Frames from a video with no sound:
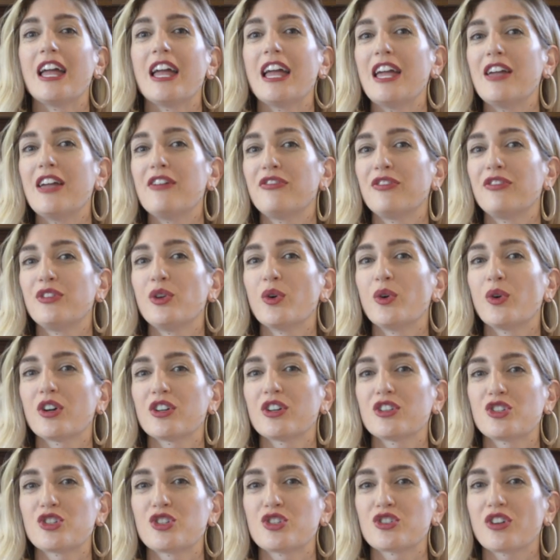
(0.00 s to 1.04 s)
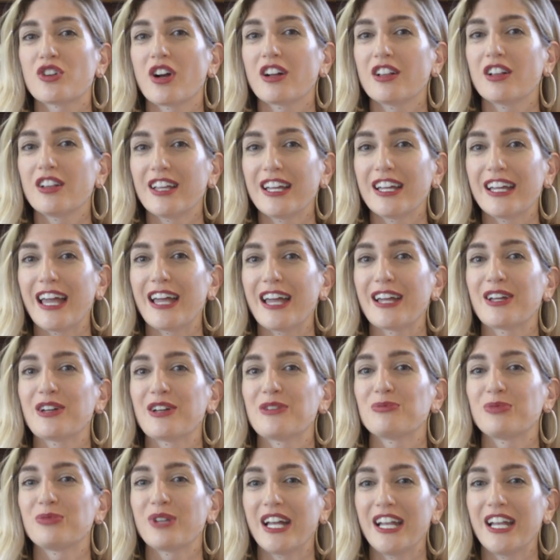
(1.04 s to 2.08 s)
If you're struggling and
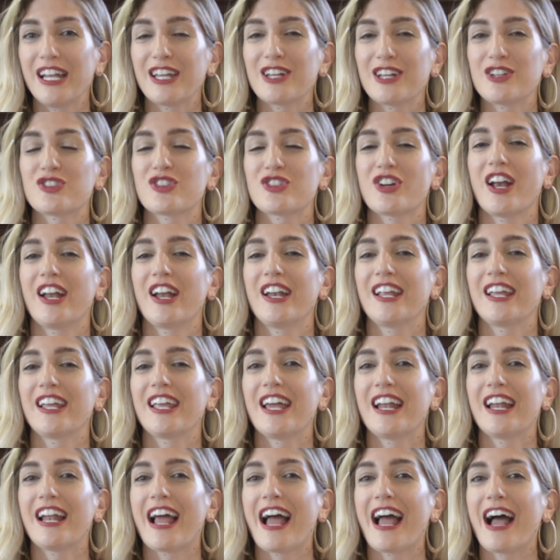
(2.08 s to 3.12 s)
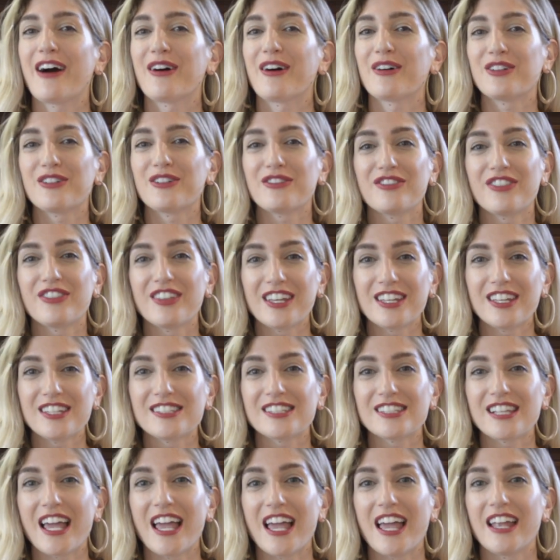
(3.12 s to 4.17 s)
complaining and trying to get out of
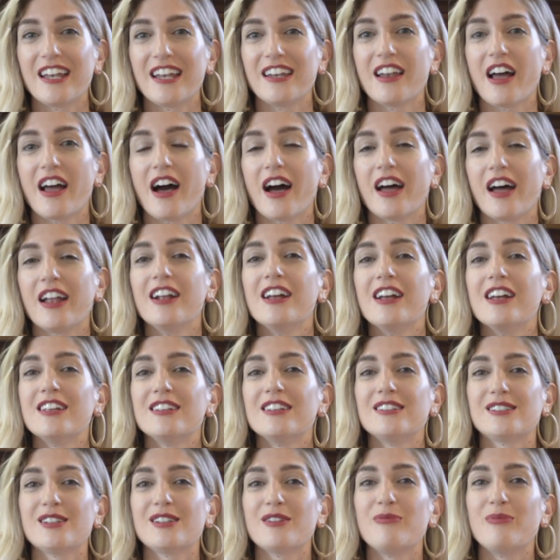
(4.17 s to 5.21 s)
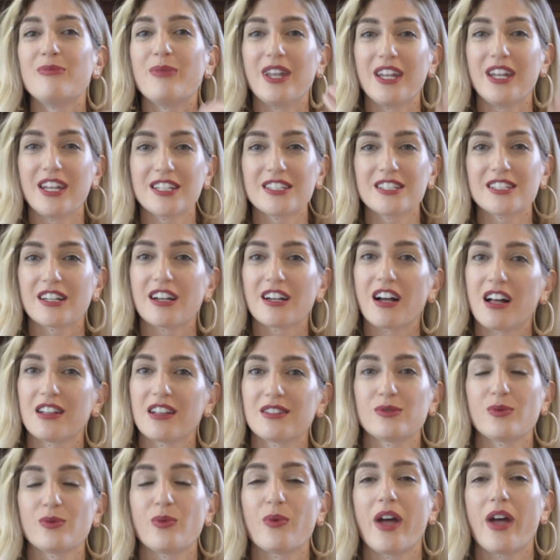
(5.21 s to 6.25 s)
this and not submitting to
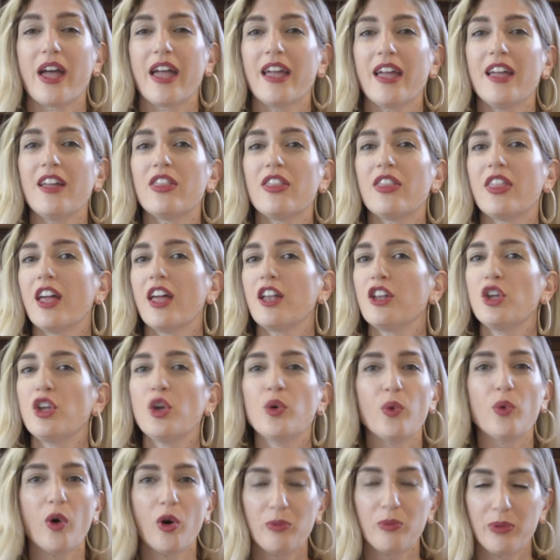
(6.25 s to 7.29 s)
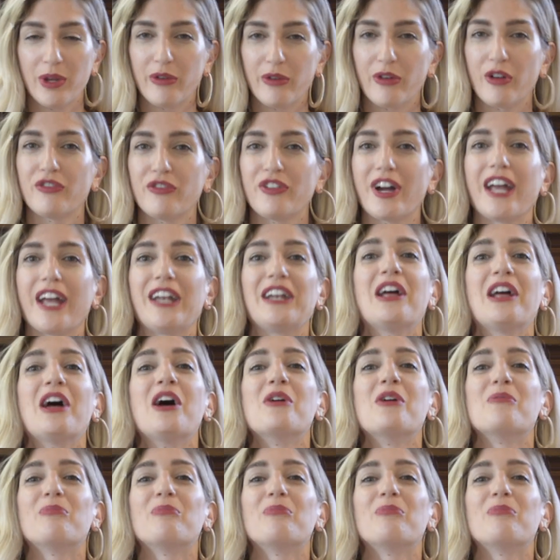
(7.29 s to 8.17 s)
God's way, then you won't be refined.